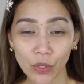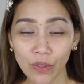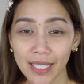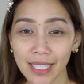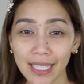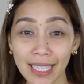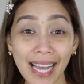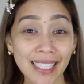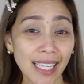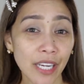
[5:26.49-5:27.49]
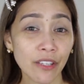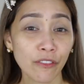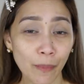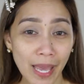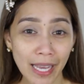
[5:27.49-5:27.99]
So, this is the last layer
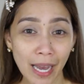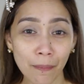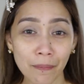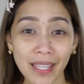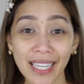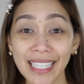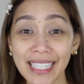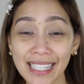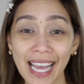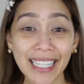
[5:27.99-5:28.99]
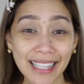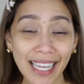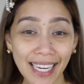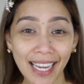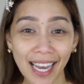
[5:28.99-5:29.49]
of makeup na designed
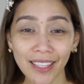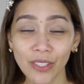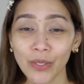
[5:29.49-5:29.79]
talaga